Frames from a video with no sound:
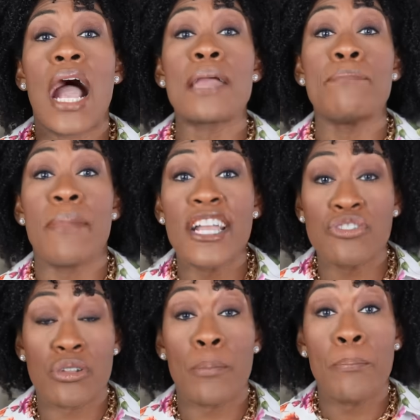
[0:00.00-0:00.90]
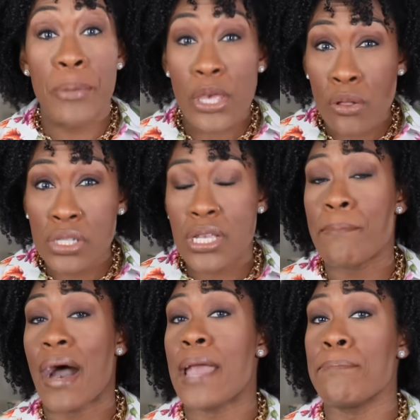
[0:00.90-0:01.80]
I made sure to build
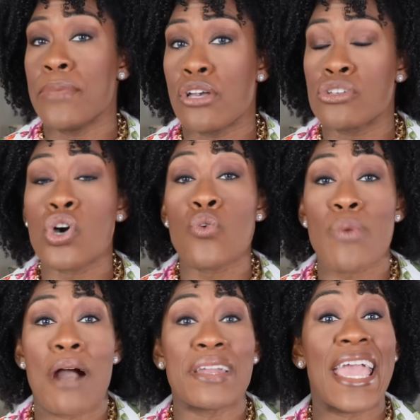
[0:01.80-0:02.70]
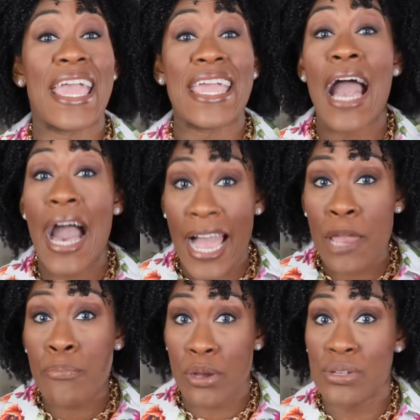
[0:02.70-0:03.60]
my meals around a high
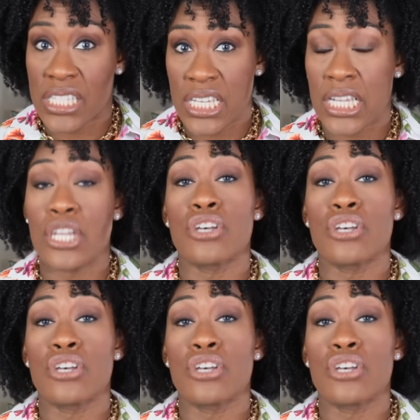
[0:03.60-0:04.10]
protein